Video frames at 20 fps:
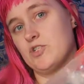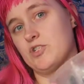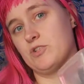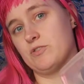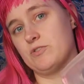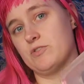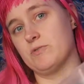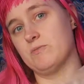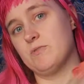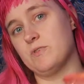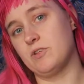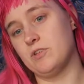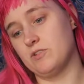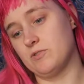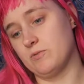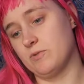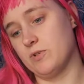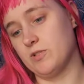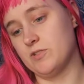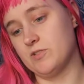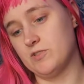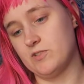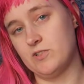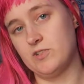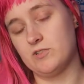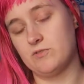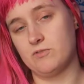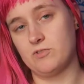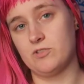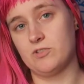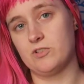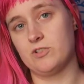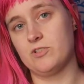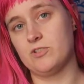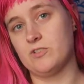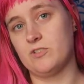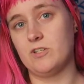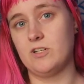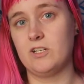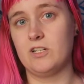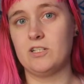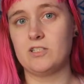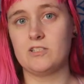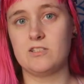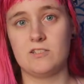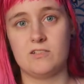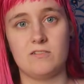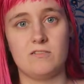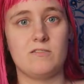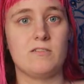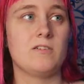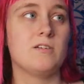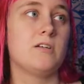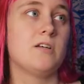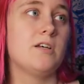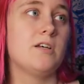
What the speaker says: I'll show some of these ones. These ones are easy to get to.